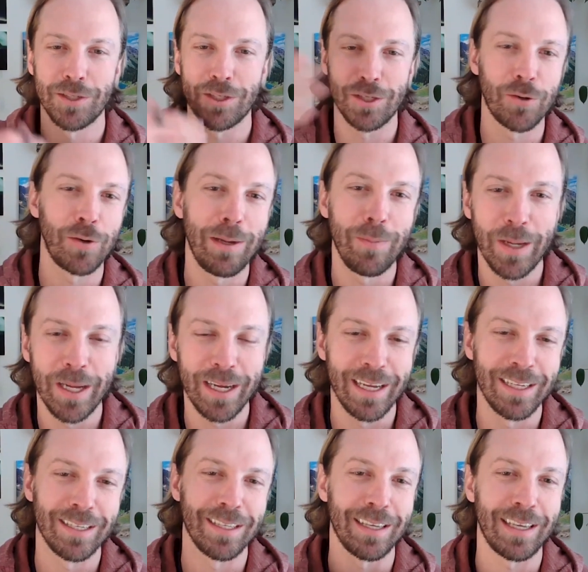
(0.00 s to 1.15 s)
screaming
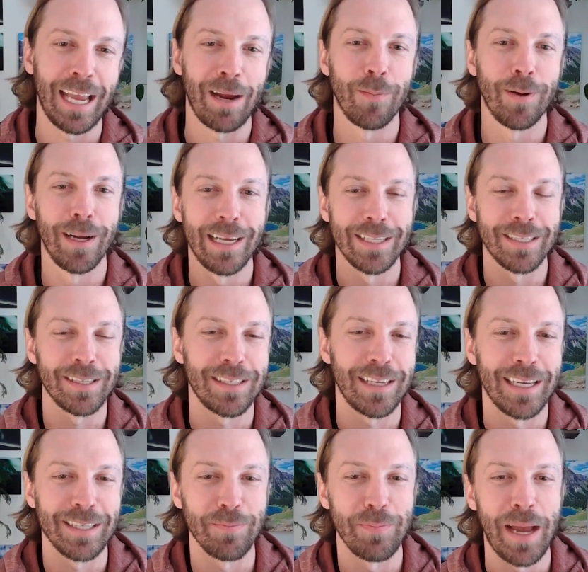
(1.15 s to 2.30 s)
into the camera
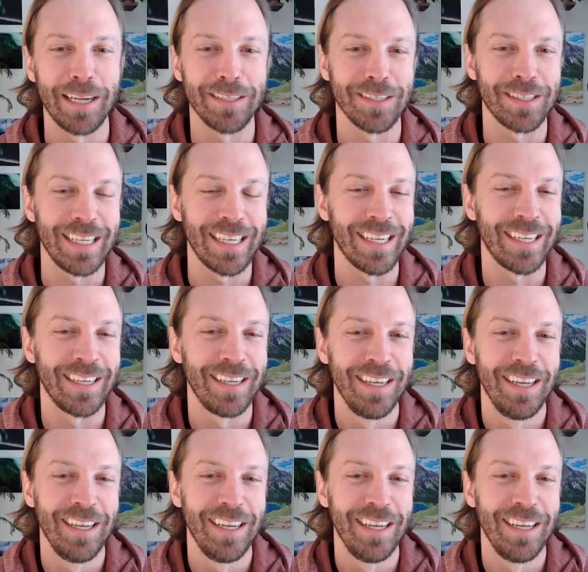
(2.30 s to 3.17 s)
as Matt just did,